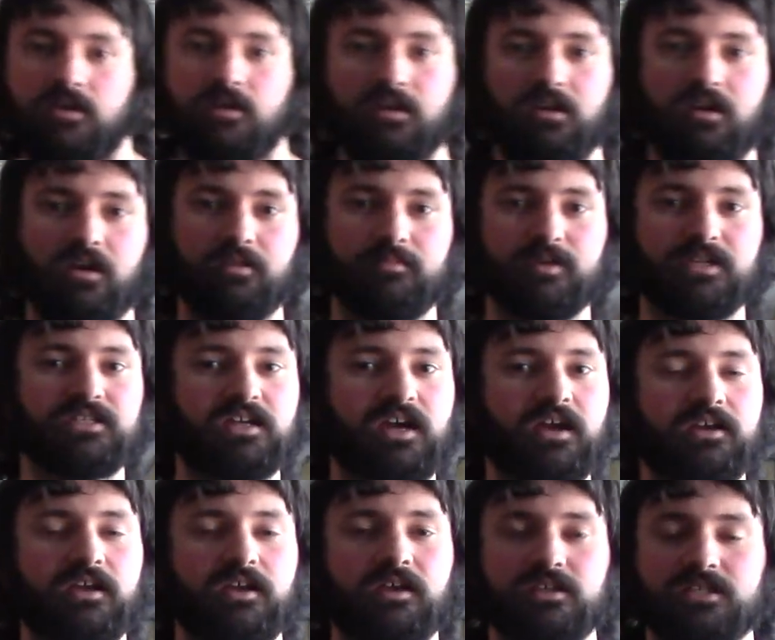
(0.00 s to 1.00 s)
I'm
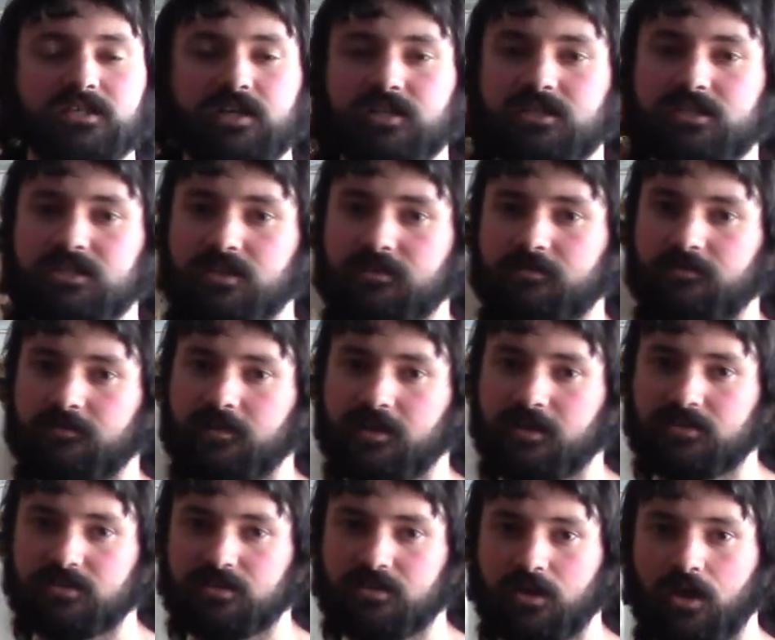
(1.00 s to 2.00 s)
attacking as I see
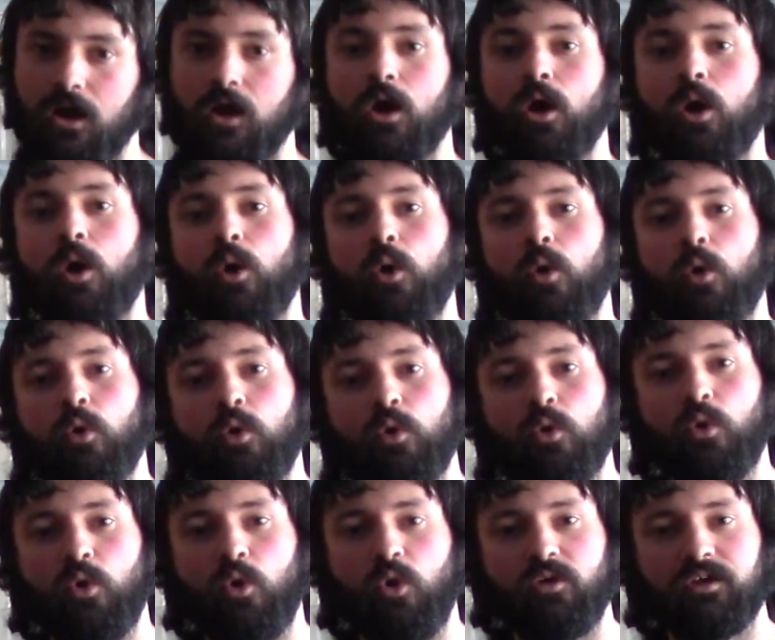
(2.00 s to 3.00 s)
fit,
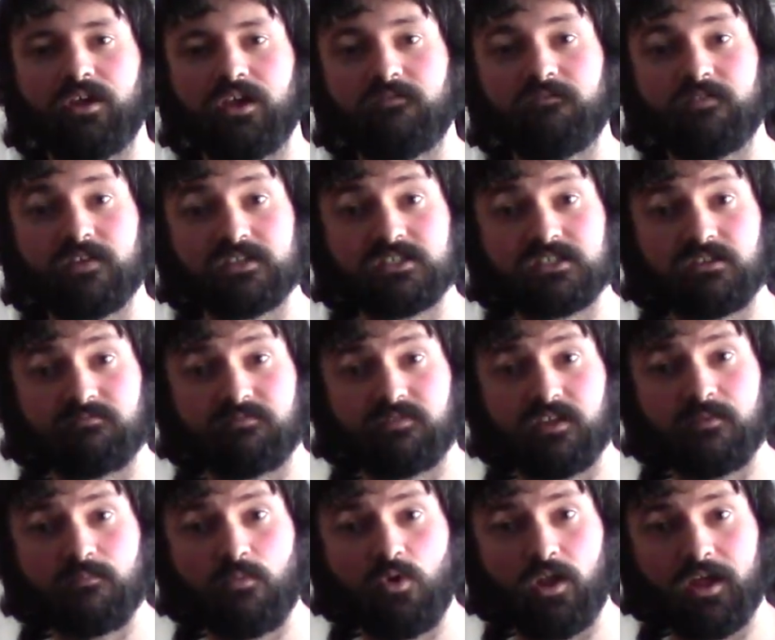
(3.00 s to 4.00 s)
or if it's
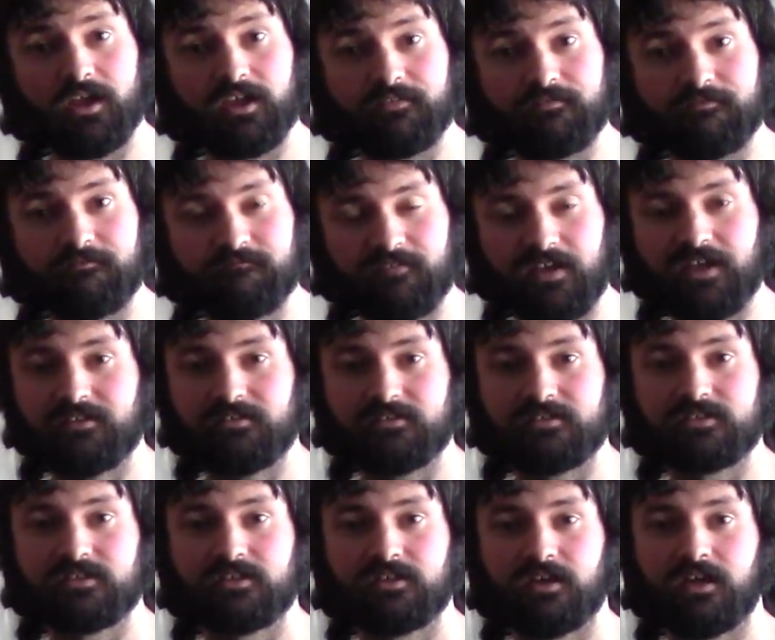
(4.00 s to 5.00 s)
something more like a
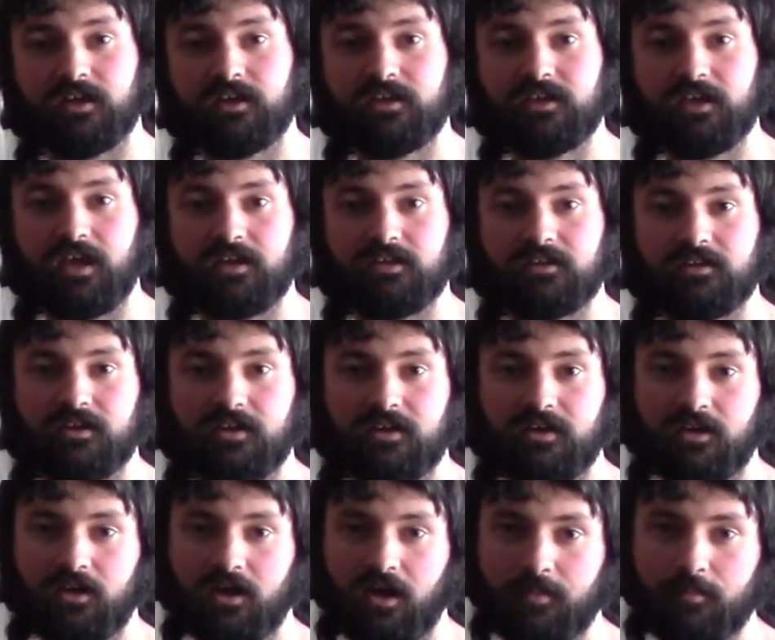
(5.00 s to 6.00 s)
feint, again,
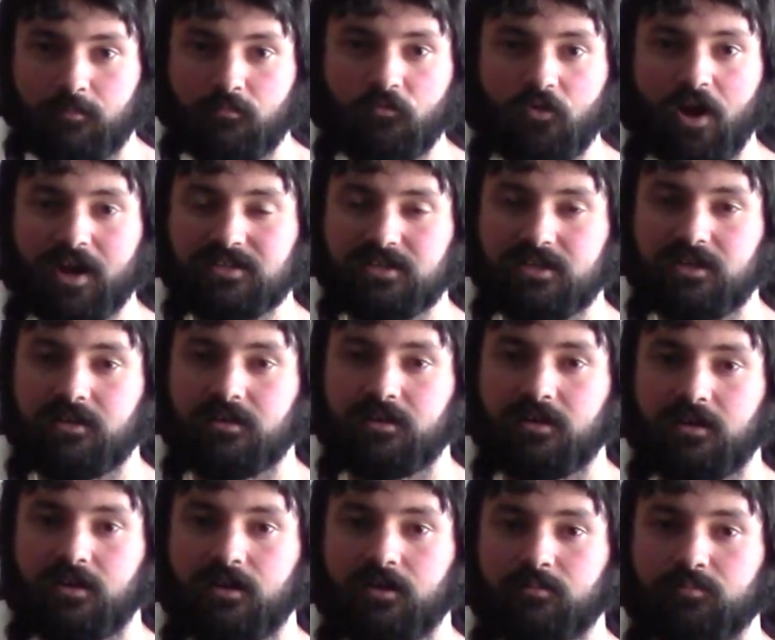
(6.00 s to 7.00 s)
I'm ready
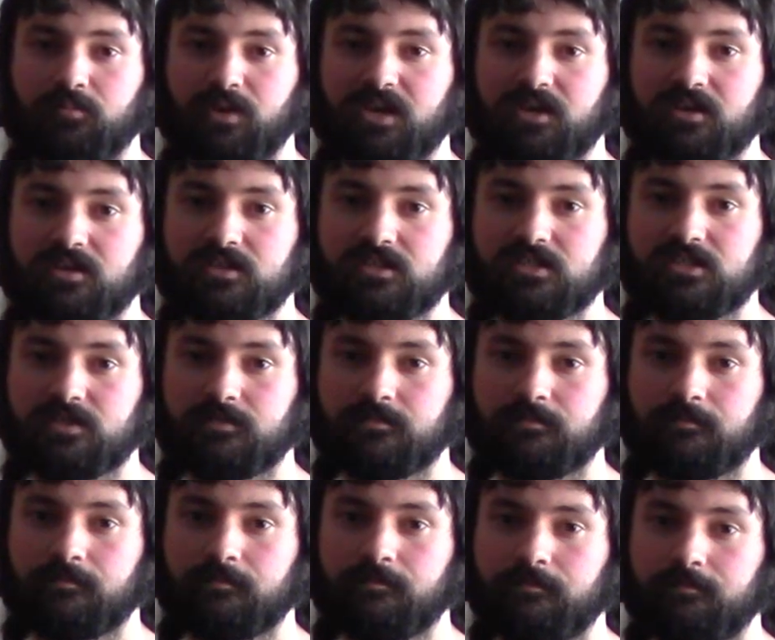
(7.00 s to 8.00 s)
because
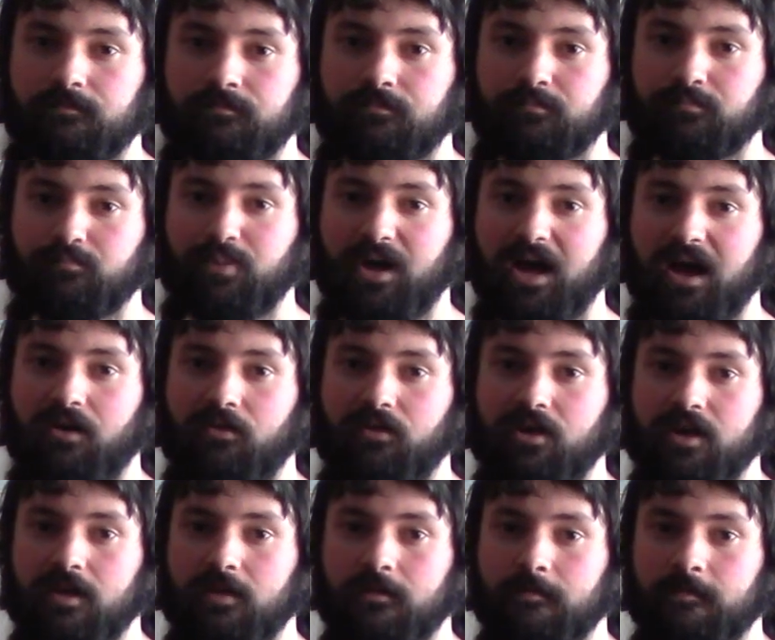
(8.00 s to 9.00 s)

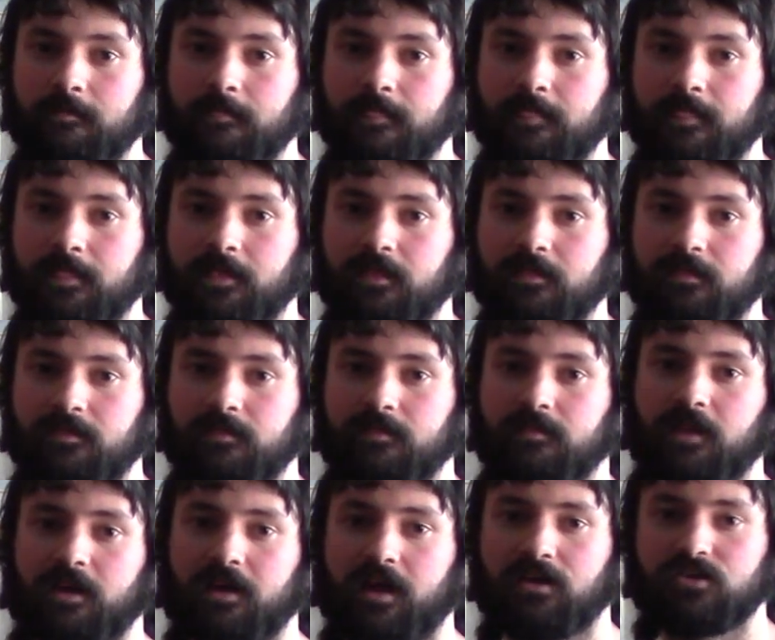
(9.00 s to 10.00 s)
parry,
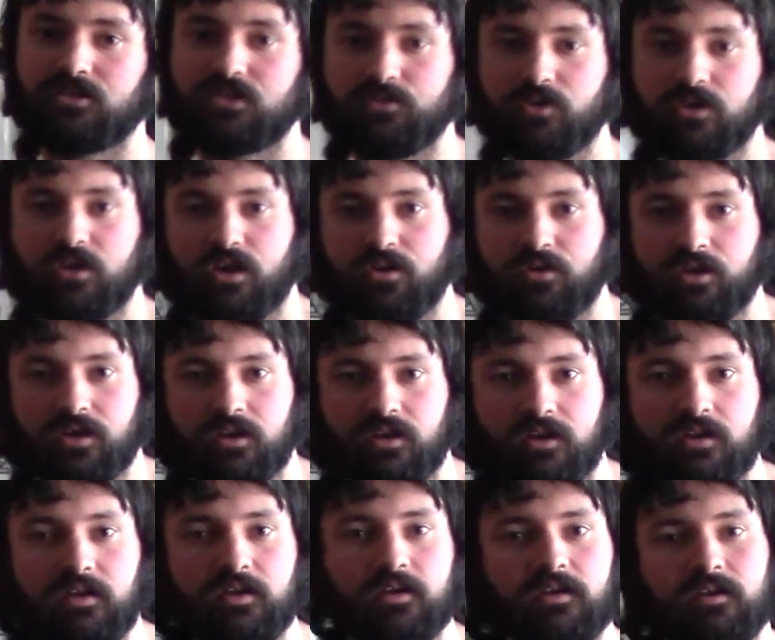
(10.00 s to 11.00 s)
they actually were going,
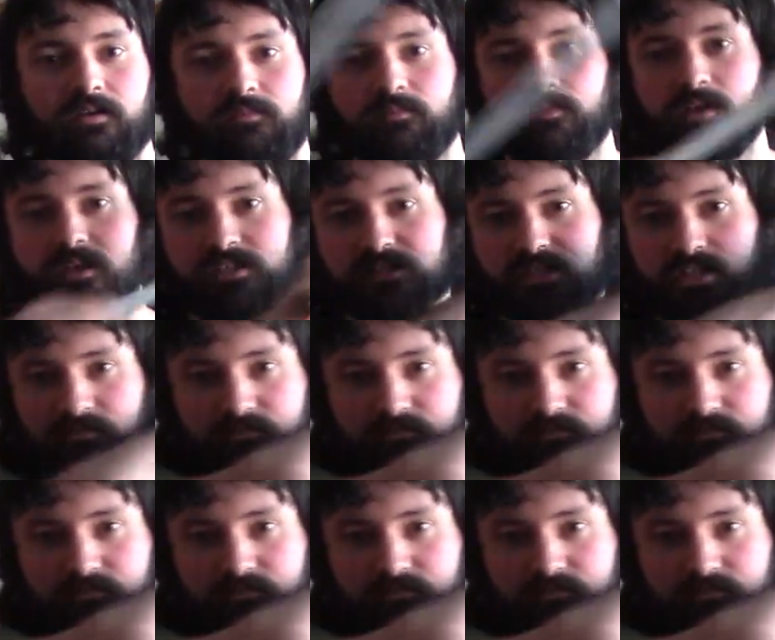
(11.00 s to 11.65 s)
instead